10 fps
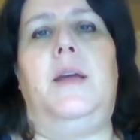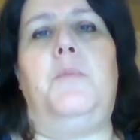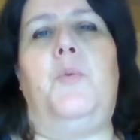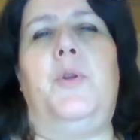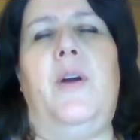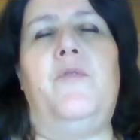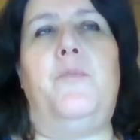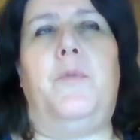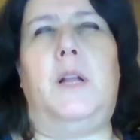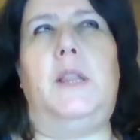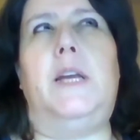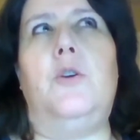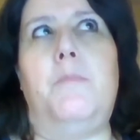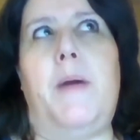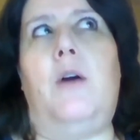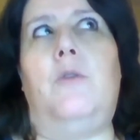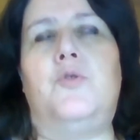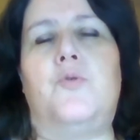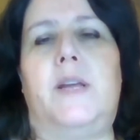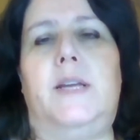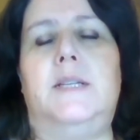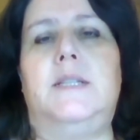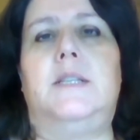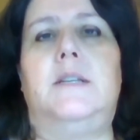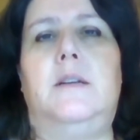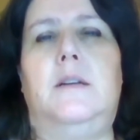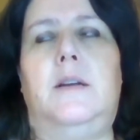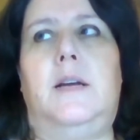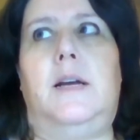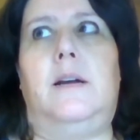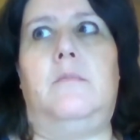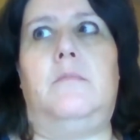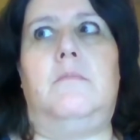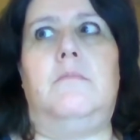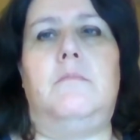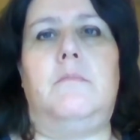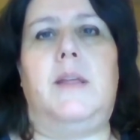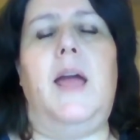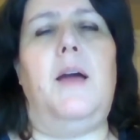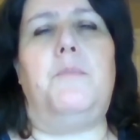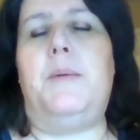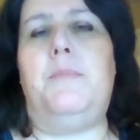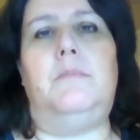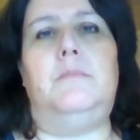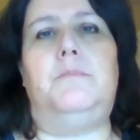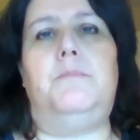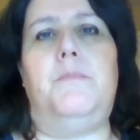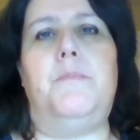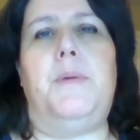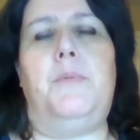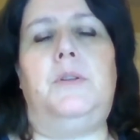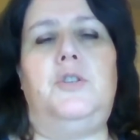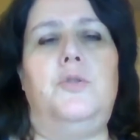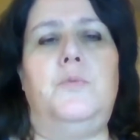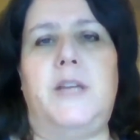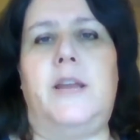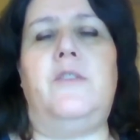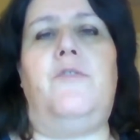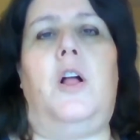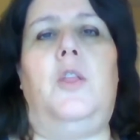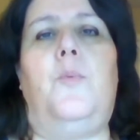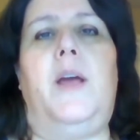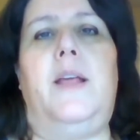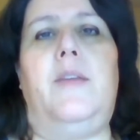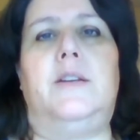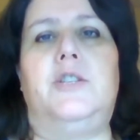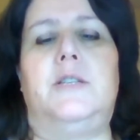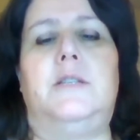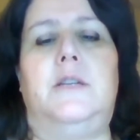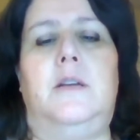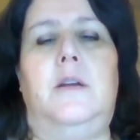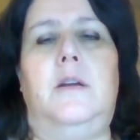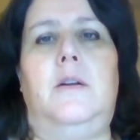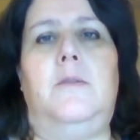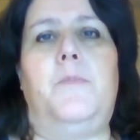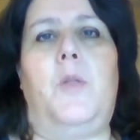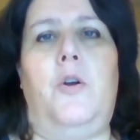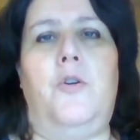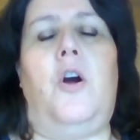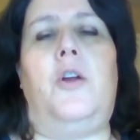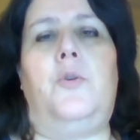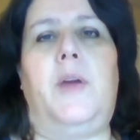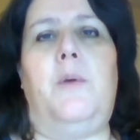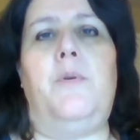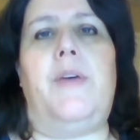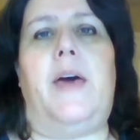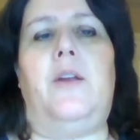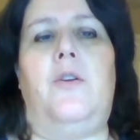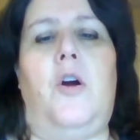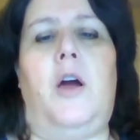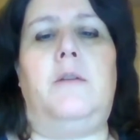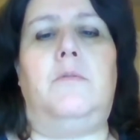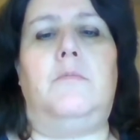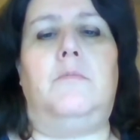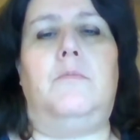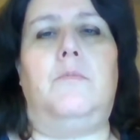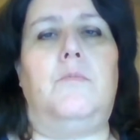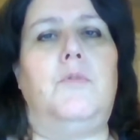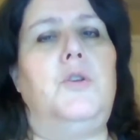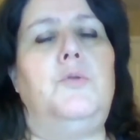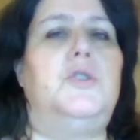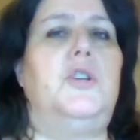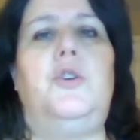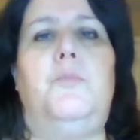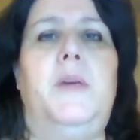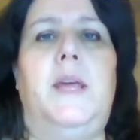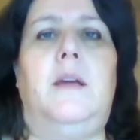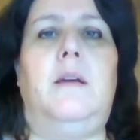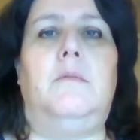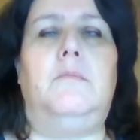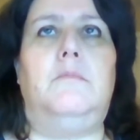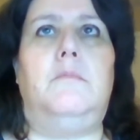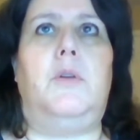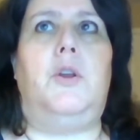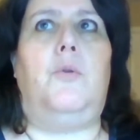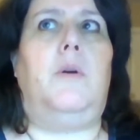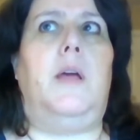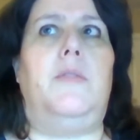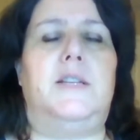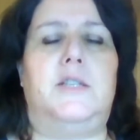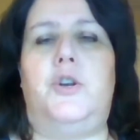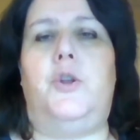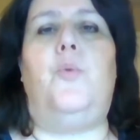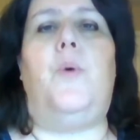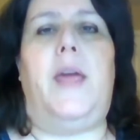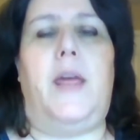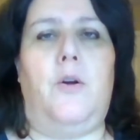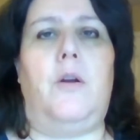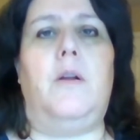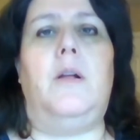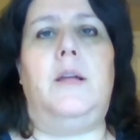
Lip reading: but when you have clear boundaries, yeah, people do tend to fall away that just are not okay with that and not used to you being this new way, or